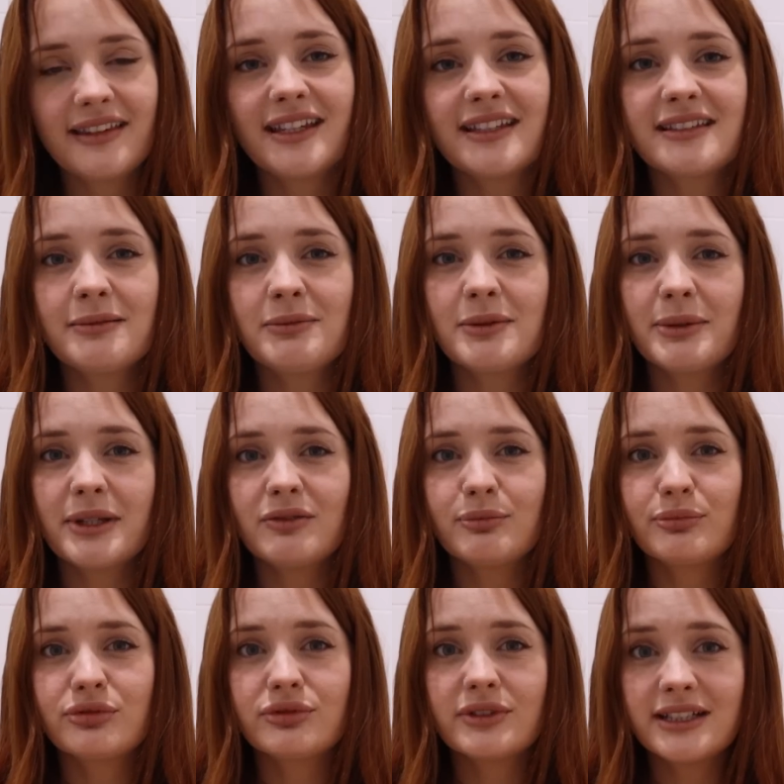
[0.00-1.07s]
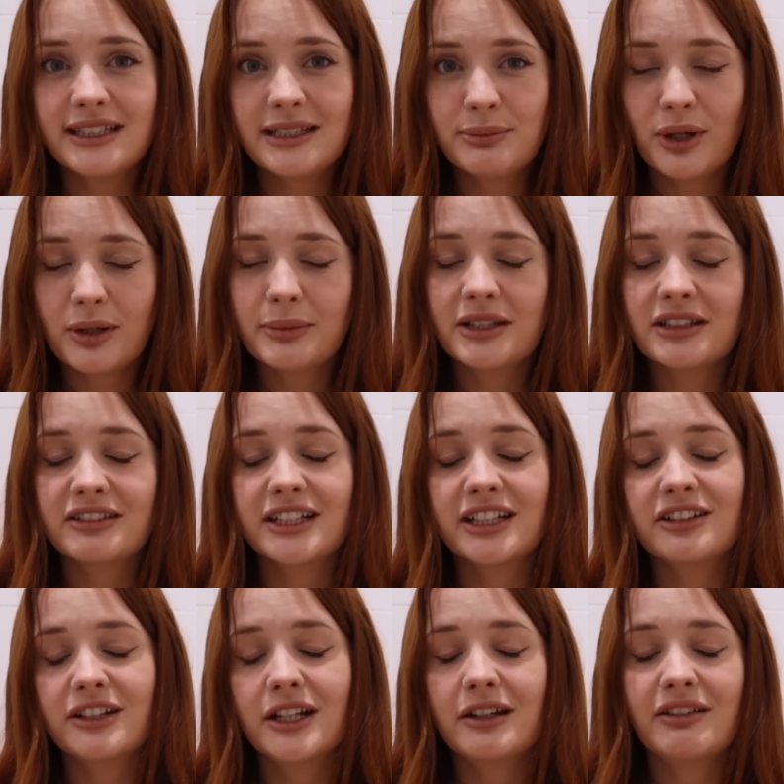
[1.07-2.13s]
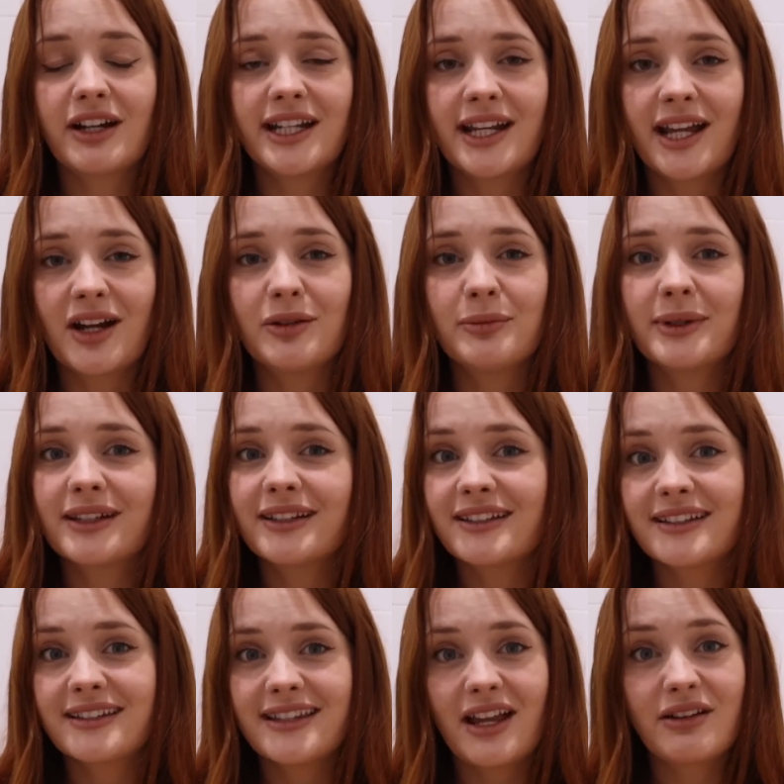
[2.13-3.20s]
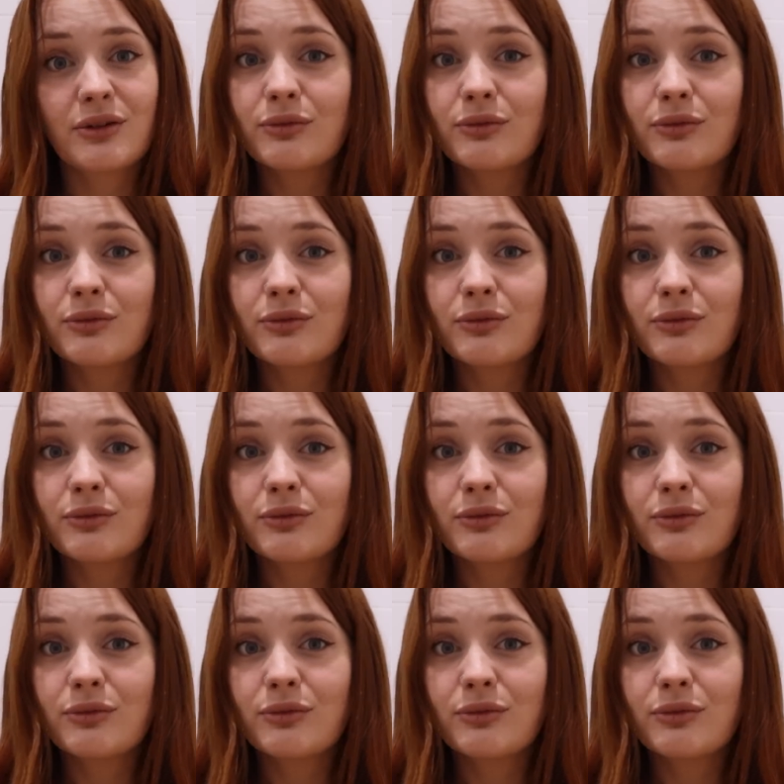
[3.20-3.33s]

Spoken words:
These seem to be pretty popular in Korea right now because they're